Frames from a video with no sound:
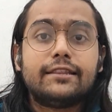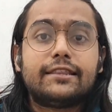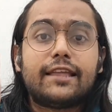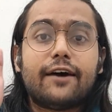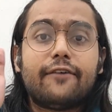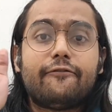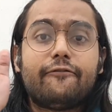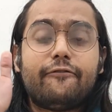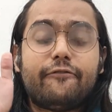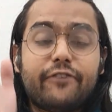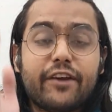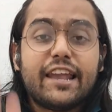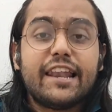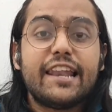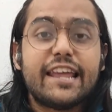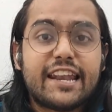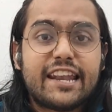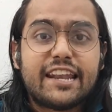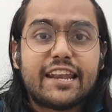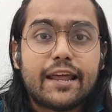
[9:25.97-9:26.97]
The
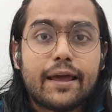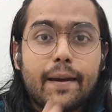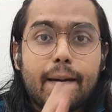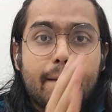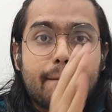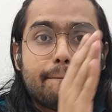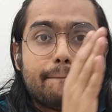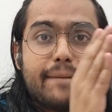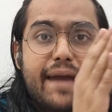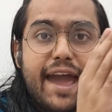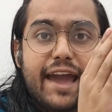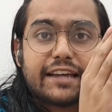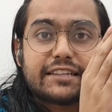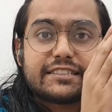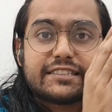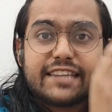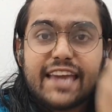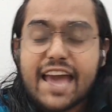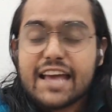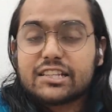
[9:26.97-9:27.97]
villain,
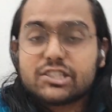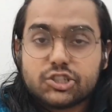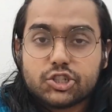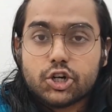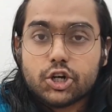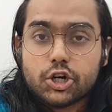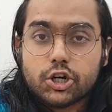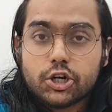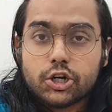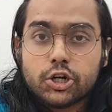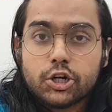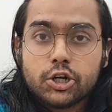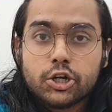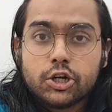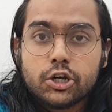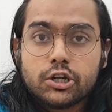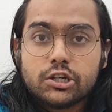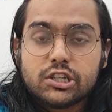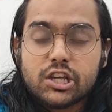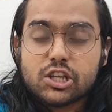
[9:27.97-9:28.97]
Max Caster,
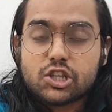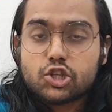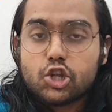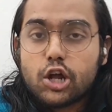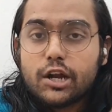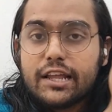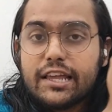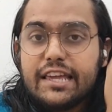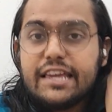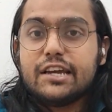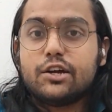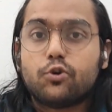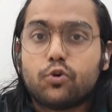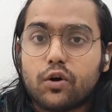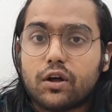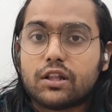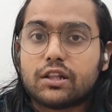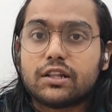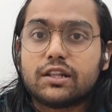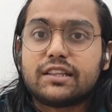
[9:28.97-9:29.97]
does not
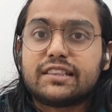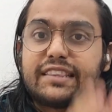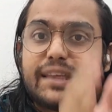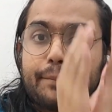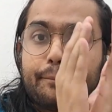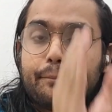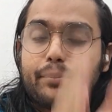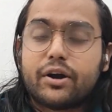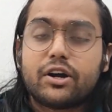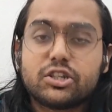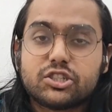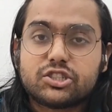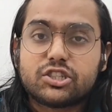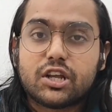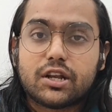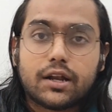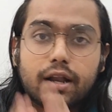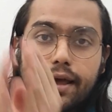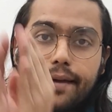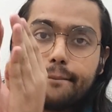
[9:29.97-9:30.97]
equal the
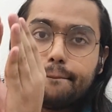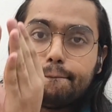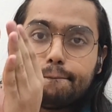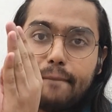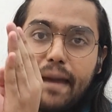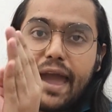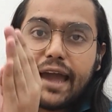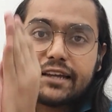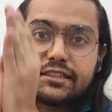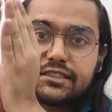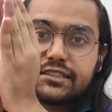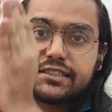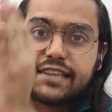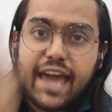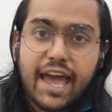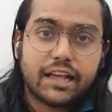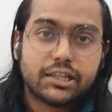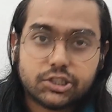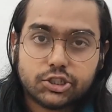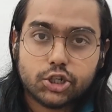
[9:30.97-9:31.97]
person, Max
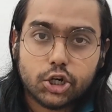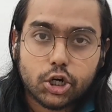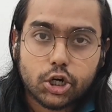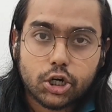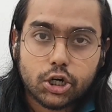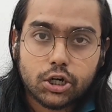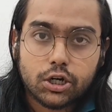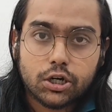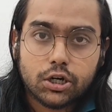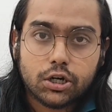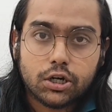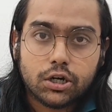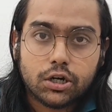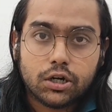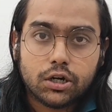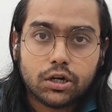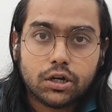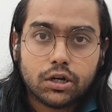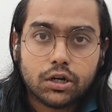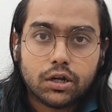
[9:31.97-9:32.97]
Caster.
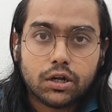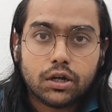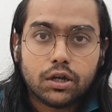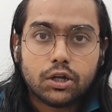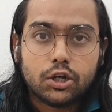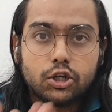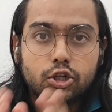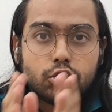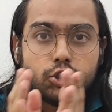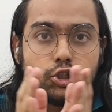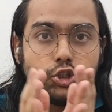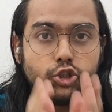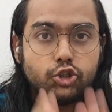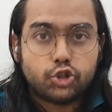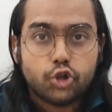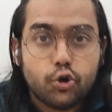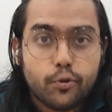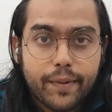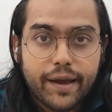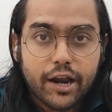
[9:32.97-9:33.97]

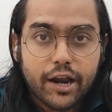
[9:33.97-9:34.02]
Do